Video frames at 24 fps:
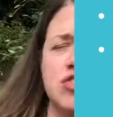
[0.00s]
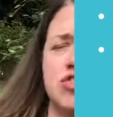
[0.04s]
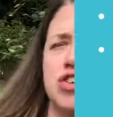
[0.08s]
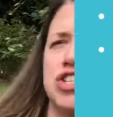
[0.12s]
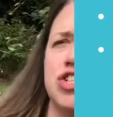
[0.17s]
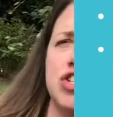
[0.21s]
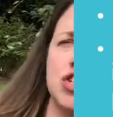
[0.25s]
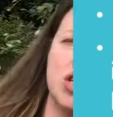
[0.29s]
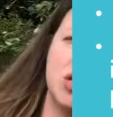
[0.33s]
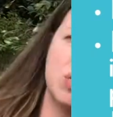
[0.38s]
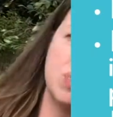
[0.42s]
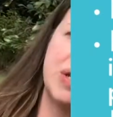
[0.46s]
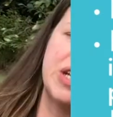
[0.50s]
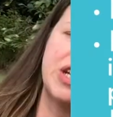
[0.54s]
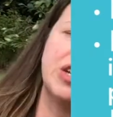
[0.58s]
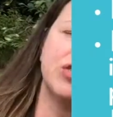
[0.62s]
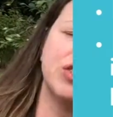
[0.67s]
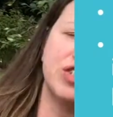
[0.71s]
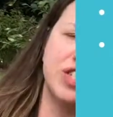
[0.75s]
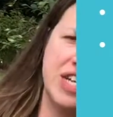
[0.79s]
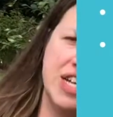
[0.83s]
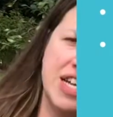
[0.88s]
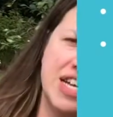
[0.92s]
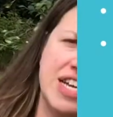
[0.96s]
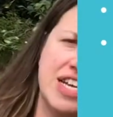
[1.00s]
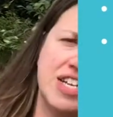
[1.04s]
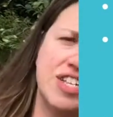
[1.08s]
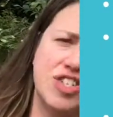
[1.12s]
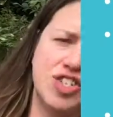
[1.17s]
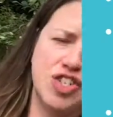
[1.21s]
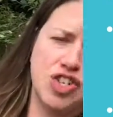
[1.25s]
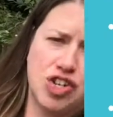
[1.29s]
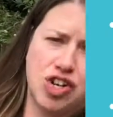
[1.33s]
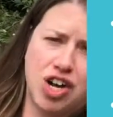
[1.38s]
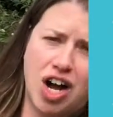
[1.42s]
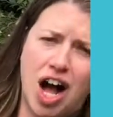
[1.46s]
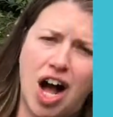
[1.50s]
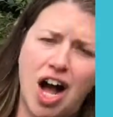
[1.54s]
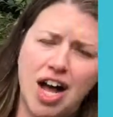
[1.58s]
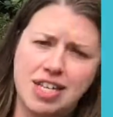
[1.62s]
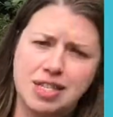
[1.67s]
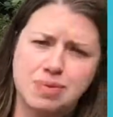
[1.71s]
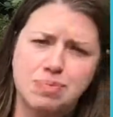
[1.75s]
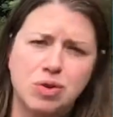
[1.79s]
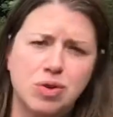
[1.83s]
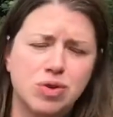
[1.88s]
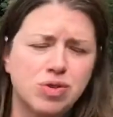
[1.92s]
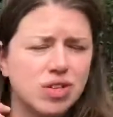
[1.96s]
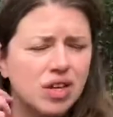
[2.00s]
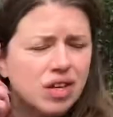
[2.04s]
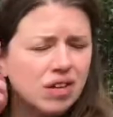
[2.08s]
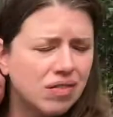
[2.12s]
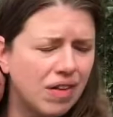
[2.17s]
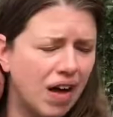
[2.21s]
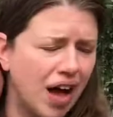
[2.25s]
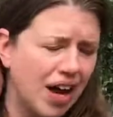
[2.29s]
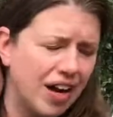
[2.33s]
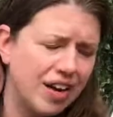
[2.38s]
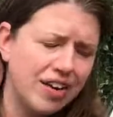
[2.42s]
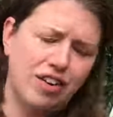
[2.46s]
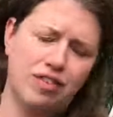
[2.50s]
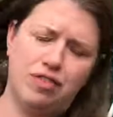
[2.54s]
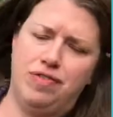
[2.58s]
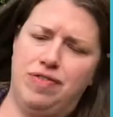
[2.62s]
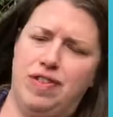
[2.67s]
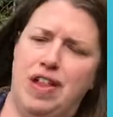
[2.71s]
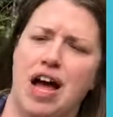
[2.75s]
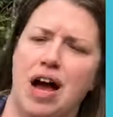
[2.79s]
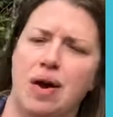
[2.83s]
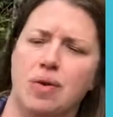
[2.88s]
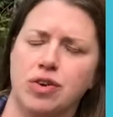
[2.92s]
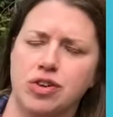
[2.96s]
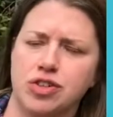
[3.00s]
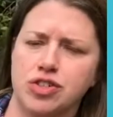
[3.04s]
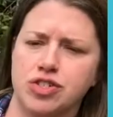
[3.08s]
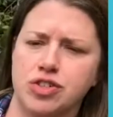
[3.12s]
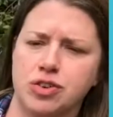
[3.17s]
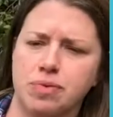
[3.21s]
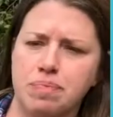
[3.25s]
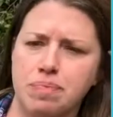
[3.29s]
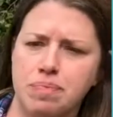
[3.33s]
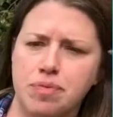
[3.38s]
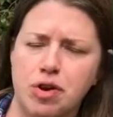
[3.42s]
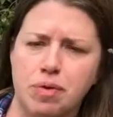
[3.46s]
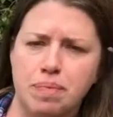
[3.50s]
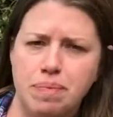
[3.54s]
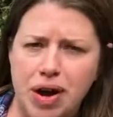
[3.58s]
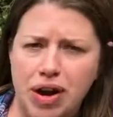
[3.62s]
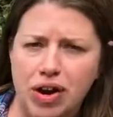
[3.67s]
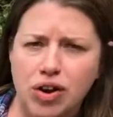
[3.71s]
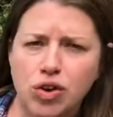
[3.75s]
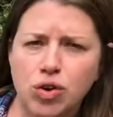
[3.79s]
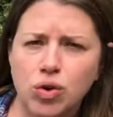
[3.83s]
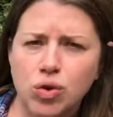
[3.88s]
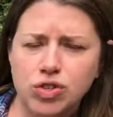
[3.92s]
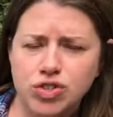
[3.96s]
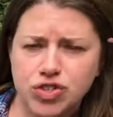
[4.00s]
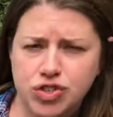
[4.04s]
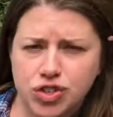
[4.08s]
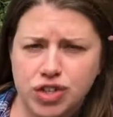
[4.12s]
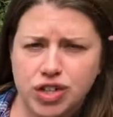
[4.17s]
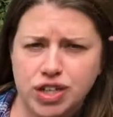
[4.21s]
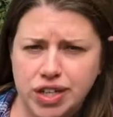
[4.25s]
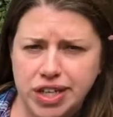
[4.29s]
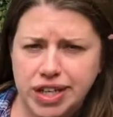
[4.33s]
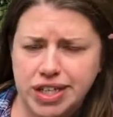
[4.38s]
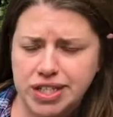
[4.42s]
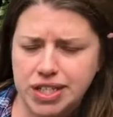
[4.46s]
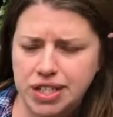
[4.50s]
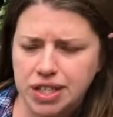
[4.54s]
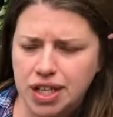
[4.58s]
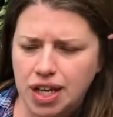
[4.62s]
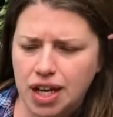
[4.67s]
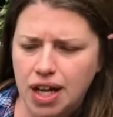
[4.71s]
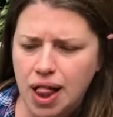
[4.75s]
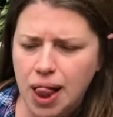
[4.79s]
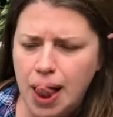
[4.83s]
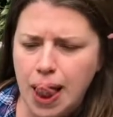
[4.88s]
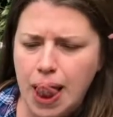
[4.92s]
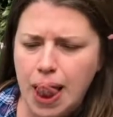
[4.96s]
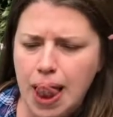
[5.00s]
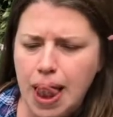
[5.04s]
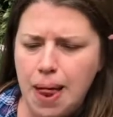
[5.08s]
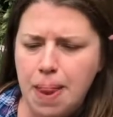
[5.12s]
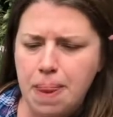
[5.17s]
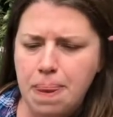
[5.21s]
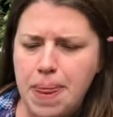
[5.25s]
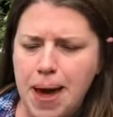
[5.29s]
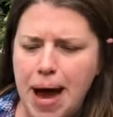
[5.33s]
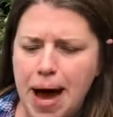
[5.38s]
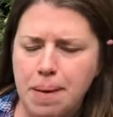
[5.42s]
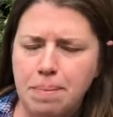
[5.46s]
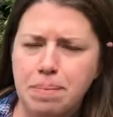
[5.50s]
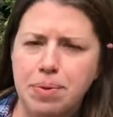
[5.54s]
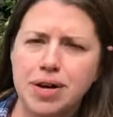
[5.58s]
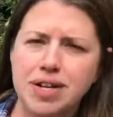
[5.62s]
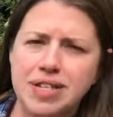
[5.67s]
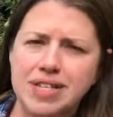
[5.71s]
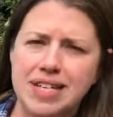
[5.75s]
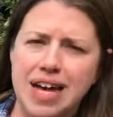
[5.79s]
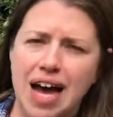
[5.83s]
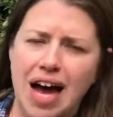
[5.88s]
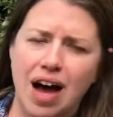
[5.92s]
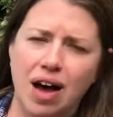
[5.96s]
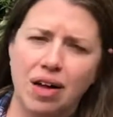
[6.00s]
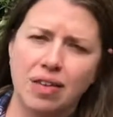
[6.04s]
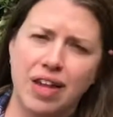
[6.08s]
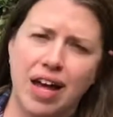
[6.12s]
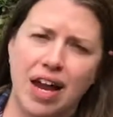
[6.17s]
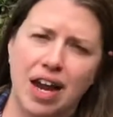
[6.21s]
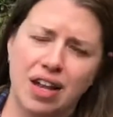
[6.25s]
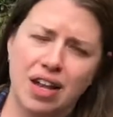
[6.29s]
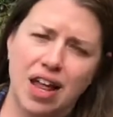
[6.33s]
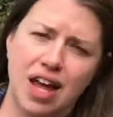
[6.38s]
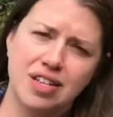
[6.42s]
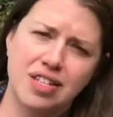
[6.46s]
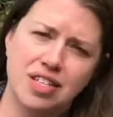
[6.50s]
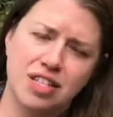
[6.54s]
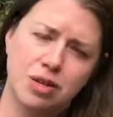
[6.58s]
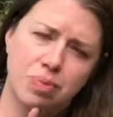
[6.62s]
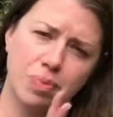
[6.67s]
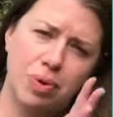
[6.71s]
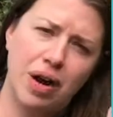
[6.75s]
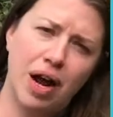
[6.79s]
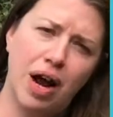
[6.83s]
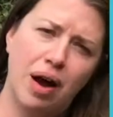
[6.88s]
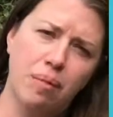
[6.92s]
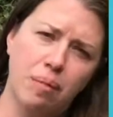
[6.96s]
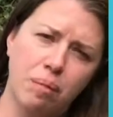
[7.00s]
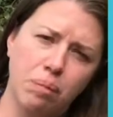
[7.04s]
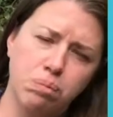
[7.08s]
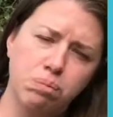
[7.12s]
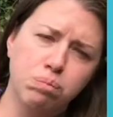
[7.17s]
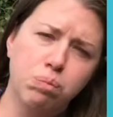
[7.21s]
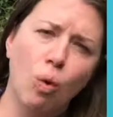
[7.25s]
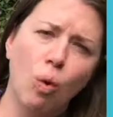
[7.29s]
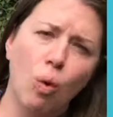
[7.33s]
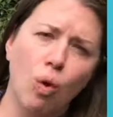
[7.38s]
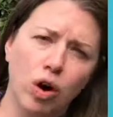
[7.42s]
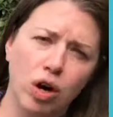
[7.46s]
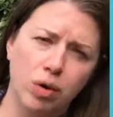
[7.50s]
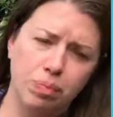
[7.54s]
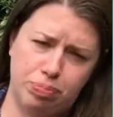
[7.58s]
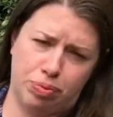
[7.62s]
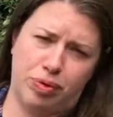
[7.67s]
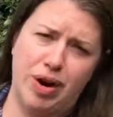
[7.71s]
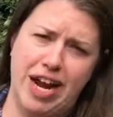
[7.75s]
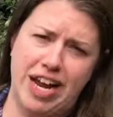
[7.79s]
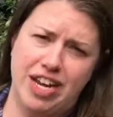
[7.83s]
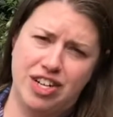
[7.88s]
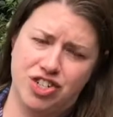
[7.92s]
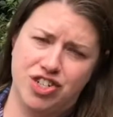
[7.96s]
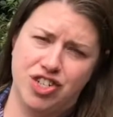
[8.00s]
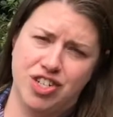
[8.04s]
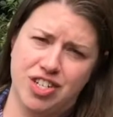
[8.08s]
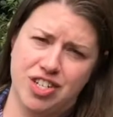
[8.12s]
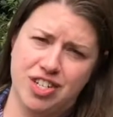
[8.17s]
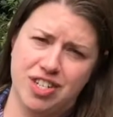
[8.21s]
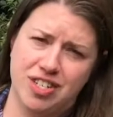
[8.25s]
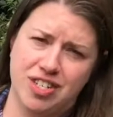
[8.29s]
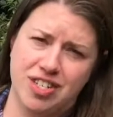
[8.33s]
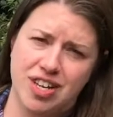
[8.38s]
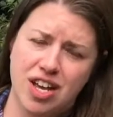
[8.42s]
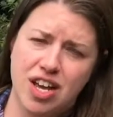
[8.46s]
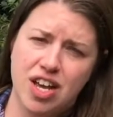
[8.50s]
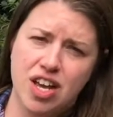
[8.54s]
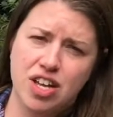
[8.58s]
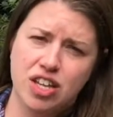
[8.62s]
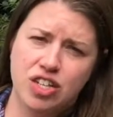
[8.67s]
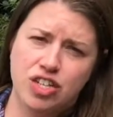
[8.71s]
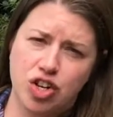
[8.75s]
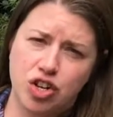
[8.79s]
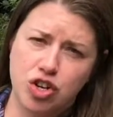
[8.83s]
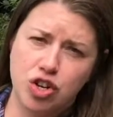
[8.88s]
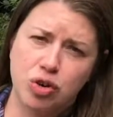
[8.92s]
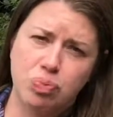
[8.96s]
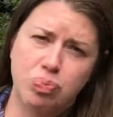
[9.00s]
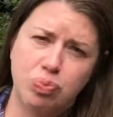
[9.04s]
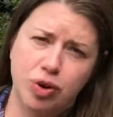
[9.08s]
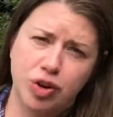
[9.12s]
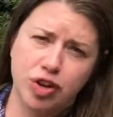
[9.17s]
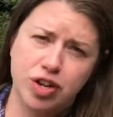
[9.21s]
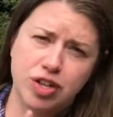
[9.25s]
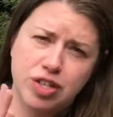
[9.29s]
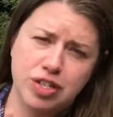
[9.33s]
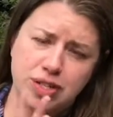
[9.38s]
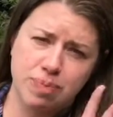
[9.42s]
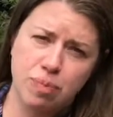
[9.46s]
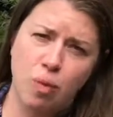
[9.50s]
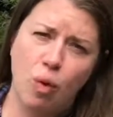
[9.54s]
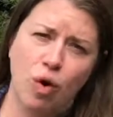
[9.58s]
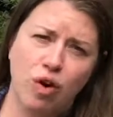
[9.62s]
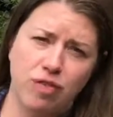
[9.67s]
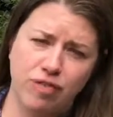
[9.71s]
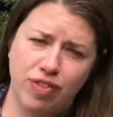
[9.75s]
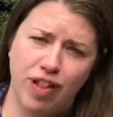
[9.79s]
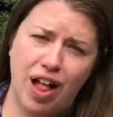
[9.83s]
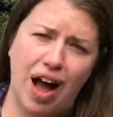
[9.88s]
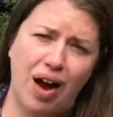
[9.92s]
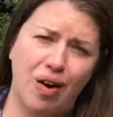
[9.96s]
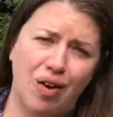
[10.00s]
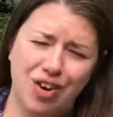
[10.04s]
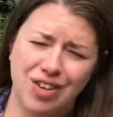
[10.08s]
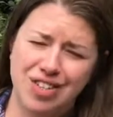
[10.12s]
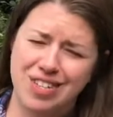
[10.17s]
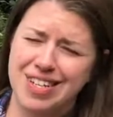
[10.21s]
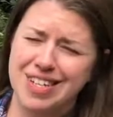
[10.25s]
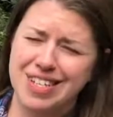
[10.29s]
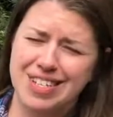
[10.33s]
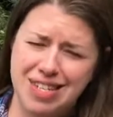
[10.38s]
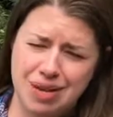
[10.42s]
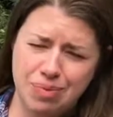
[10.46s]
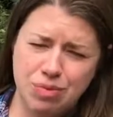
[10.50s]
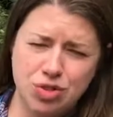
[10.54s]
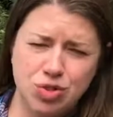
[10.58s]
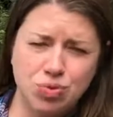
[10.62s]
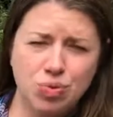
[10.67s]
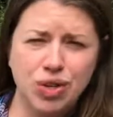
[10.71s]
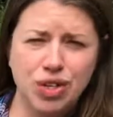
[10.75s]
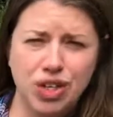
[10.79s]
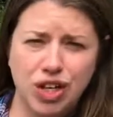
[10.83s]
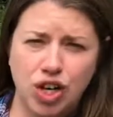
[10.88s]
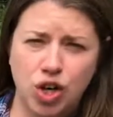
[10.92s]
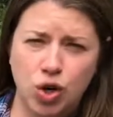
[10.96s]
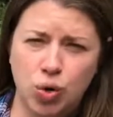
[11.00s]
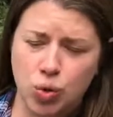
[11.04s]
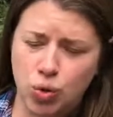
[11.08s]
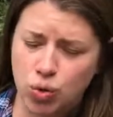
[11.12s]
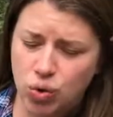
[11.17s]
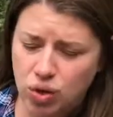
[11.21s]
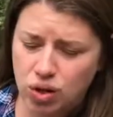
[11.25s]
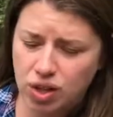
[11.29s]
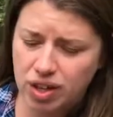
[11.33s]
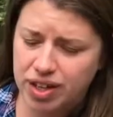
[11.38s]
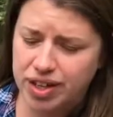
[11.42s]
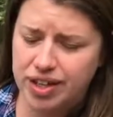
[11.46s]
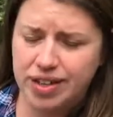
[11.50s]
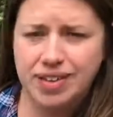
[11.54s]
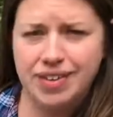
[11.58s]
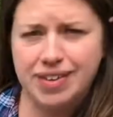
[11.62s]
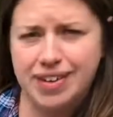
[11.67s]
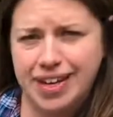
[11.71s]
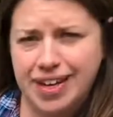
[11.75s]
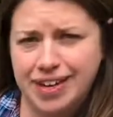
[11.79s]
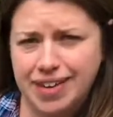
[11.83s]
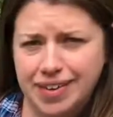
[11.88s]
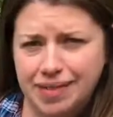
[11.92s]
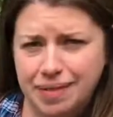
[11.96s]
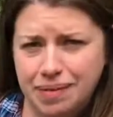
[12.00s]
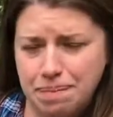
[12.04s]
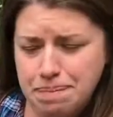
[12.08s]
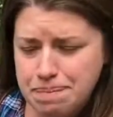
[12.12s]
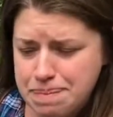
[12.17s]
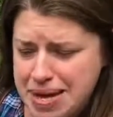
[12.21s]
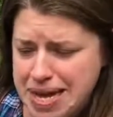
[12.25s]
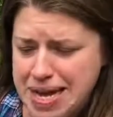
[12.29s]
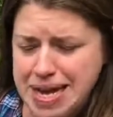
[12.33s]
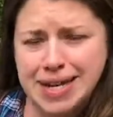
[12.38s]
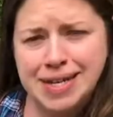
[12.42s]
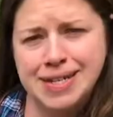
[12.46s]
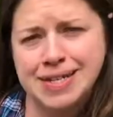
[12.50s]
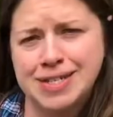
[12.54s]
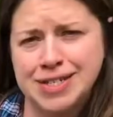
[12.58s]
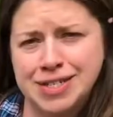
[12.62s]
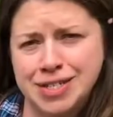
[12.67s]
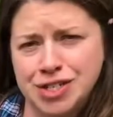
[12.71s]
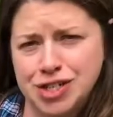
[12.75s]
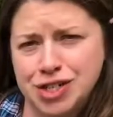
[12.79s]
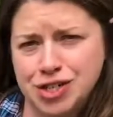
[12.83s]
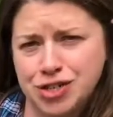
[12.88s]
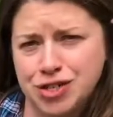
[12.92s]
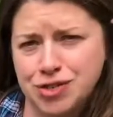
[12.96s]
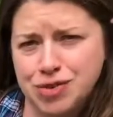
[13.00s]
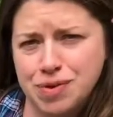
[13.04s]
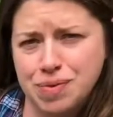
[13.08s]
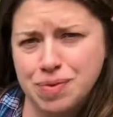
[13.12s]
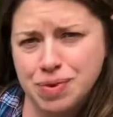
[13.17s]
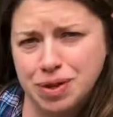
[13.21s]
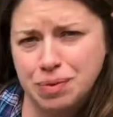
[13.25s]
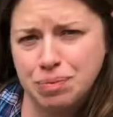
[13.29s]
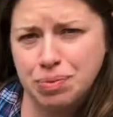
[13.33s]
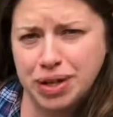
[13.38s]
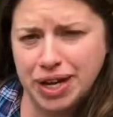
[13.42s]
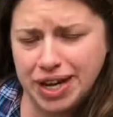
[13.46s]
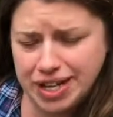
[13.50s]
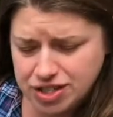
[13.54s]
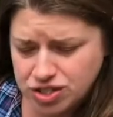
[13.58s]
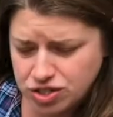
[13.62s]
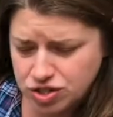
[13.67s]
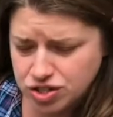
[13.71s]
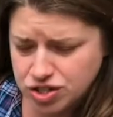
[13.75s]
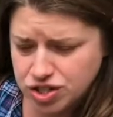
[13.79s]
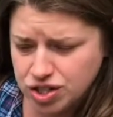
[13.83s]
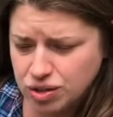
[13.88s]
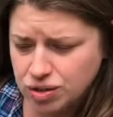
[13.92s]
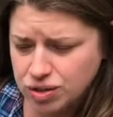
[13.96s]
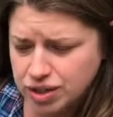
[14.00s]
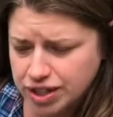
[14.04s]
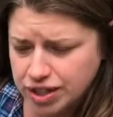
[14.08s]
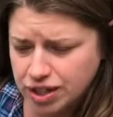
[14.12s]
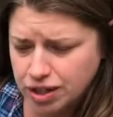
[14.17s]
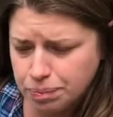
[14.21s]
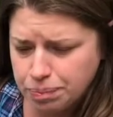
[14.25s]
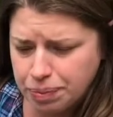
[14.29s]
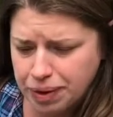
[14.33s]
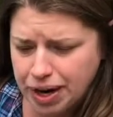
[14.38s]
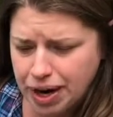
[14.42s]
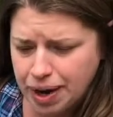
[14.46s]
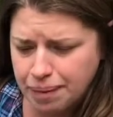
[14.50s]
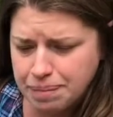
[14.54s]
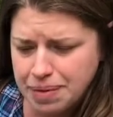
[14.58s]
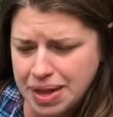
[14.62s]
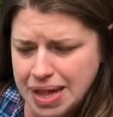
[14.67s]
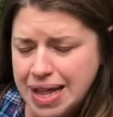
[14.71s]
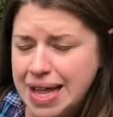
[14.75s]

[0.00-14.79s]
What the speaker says: can do this with your zinnias, your cosmos, a lot of your flowers, your marigolds, your calendula. That allows it to put out more branches, so you'll produce more flowers. It seems really cruel and mean to do it when the plants are so little, but it